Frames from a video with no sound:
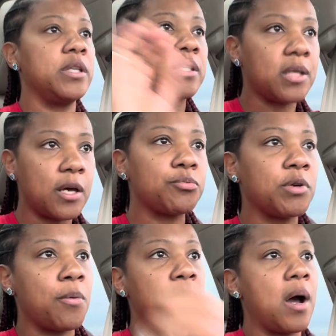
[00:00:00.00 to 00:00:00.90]
This house we're
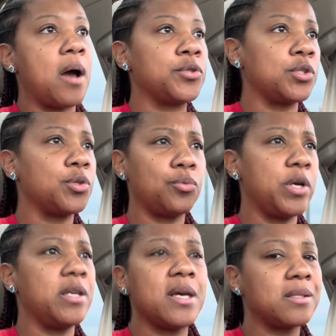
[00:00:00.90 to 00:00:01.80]
going to put option 2.
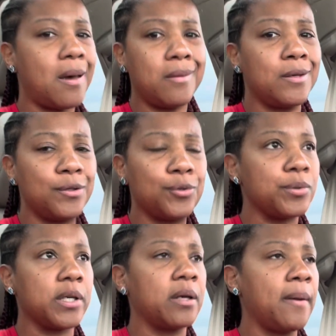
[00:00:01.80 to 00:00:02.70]
And that's how they do it.